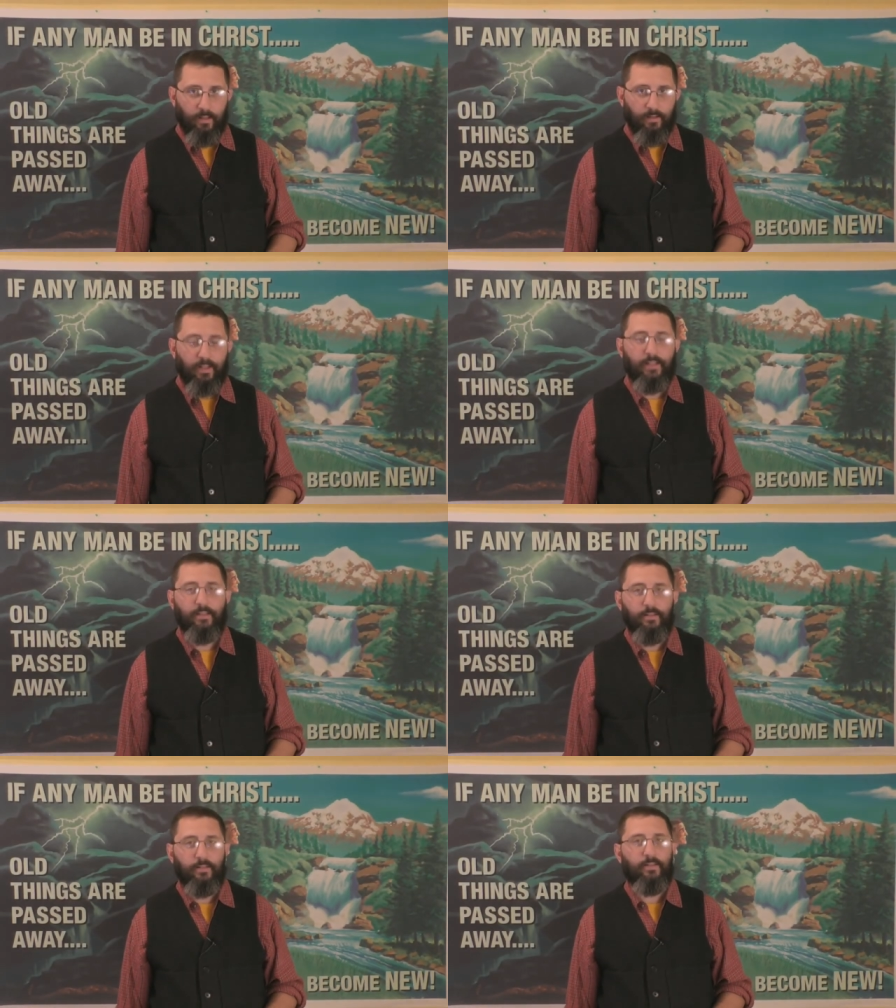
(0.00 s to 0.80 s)
All right,
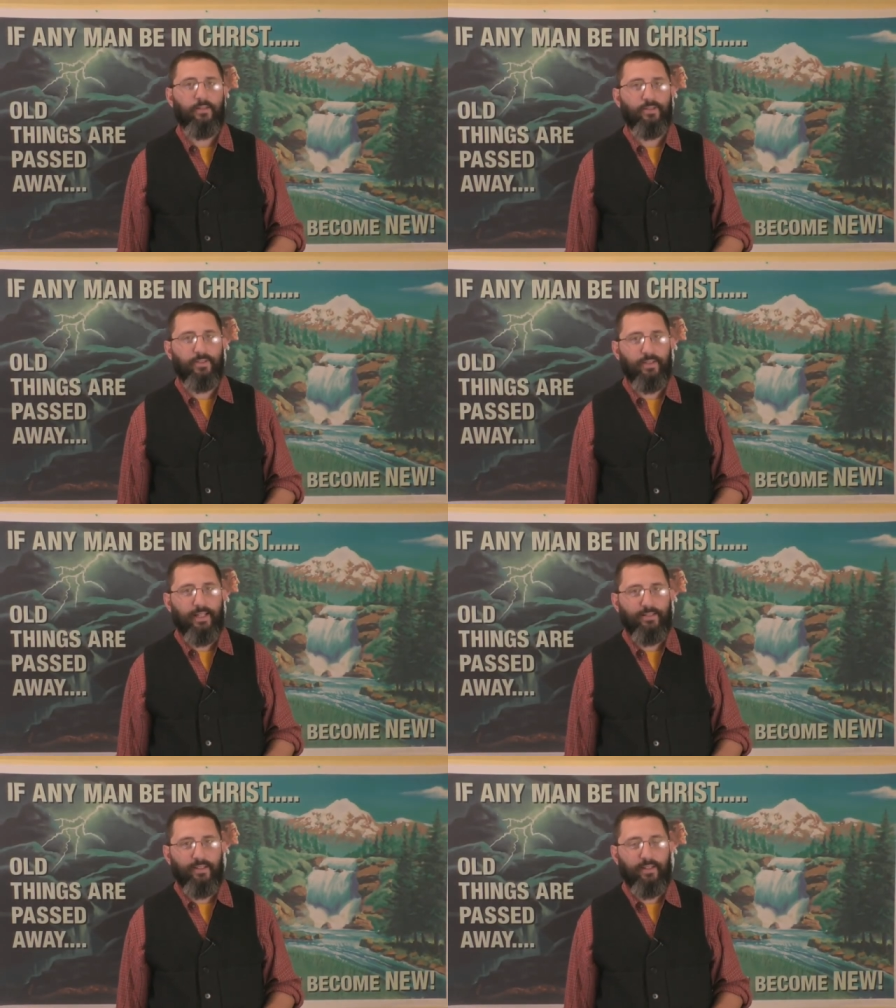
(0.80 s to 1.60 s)
so
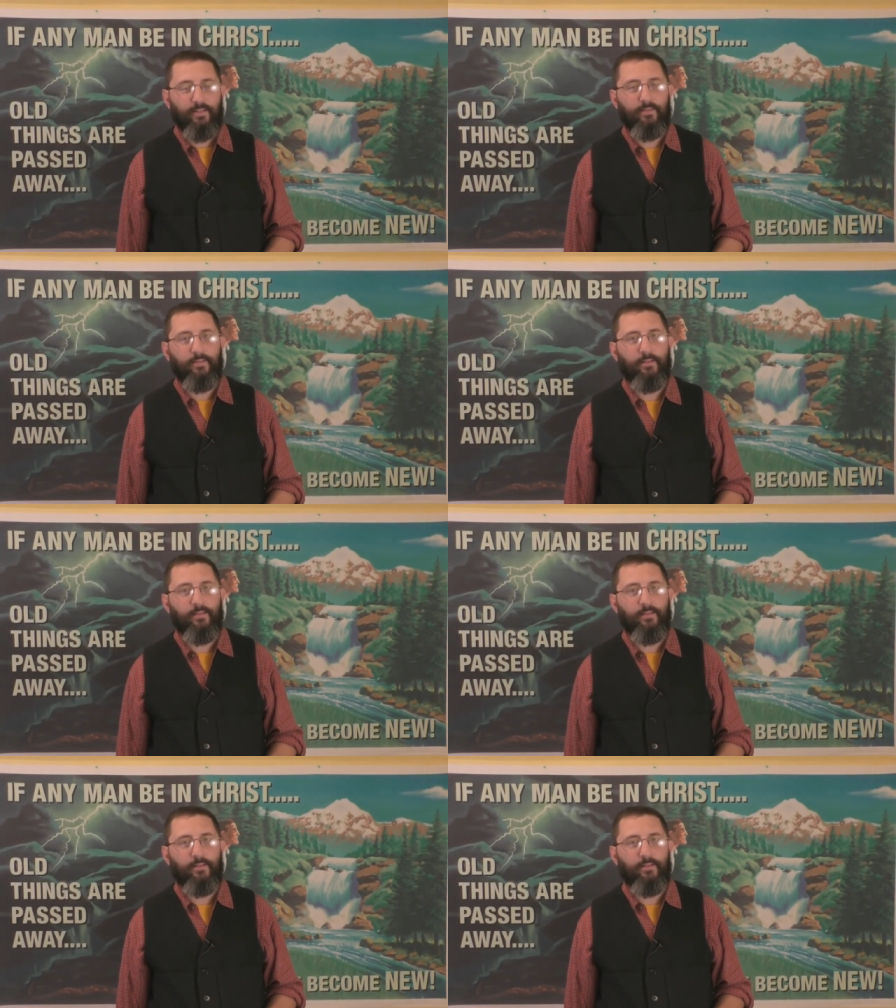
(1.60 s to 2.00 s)
that's it.